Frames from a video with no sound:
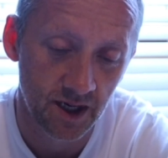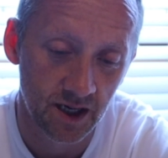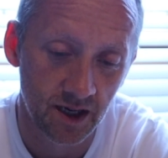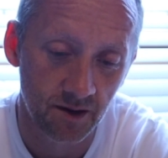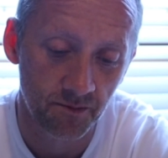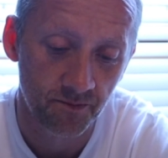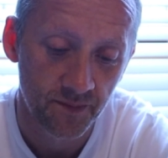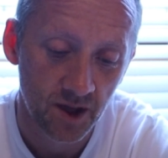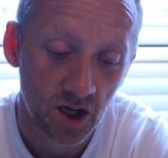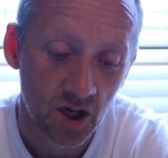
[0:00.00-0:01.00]
um,
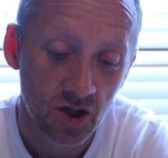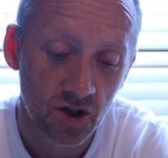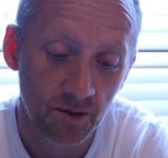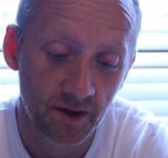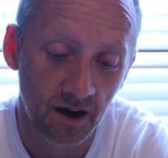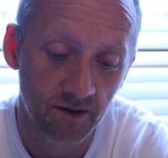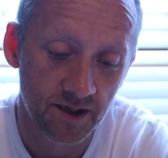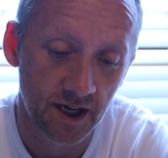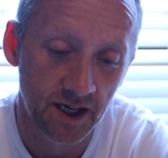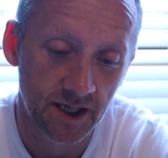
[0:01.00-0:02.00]
there we have it.
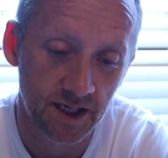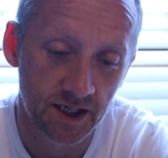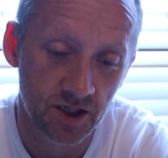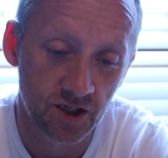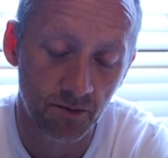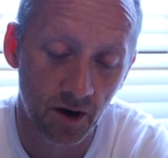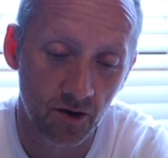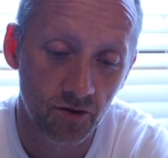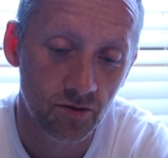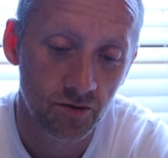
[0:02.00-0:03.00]
It is
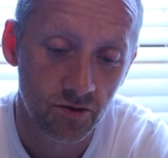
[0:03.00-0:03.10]
tomorrow.